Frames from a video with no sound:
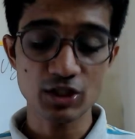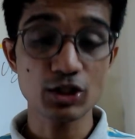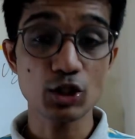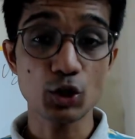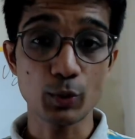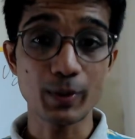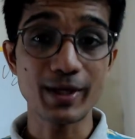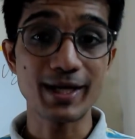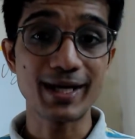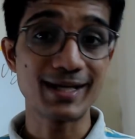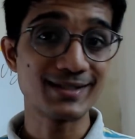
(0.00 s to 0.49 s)
a
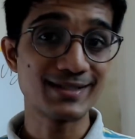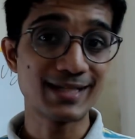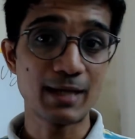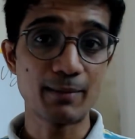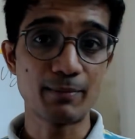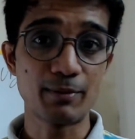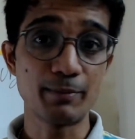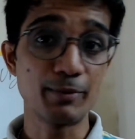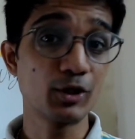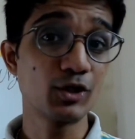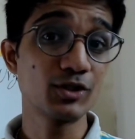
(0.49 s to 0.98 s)
quick
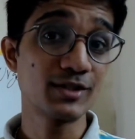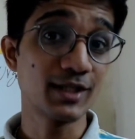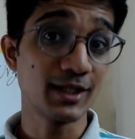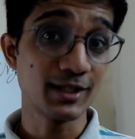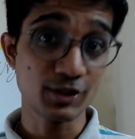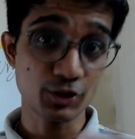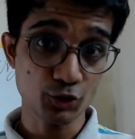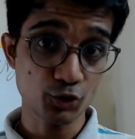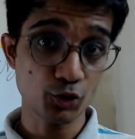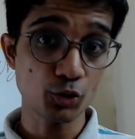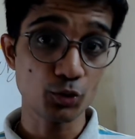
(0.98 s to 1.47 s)
example, because that
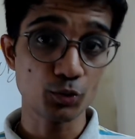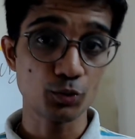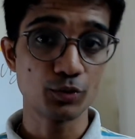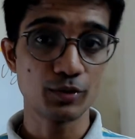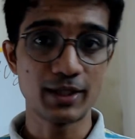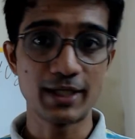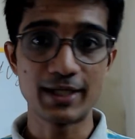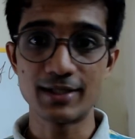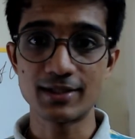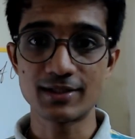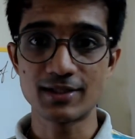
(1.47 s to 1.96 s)
is true,
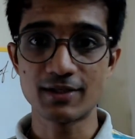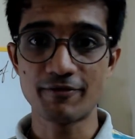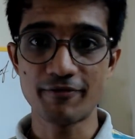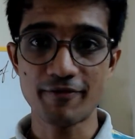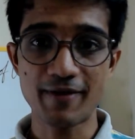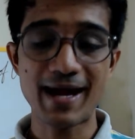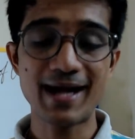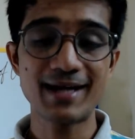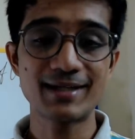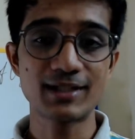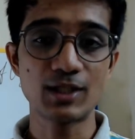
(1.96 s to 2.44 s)
right? It's a
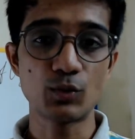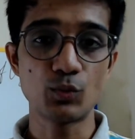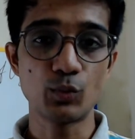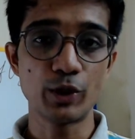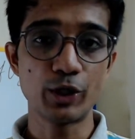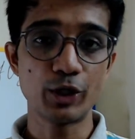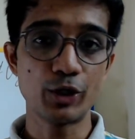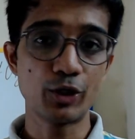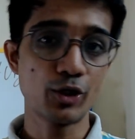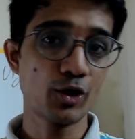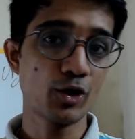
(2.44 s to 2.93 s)
fact that
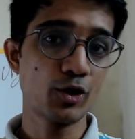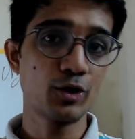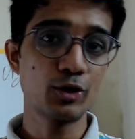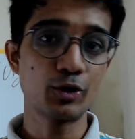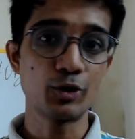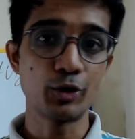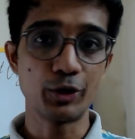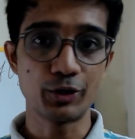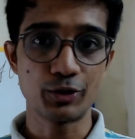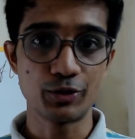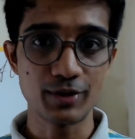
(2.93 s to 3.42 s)
we're all
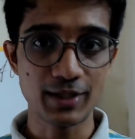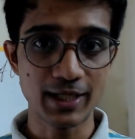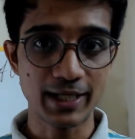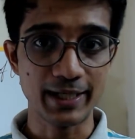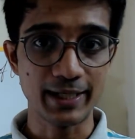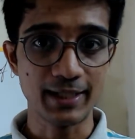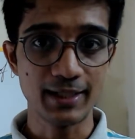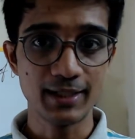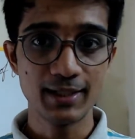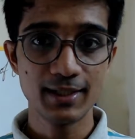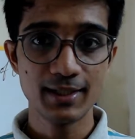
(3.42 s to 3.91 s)
going to
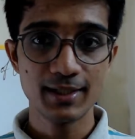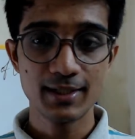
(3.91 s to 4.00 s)
die.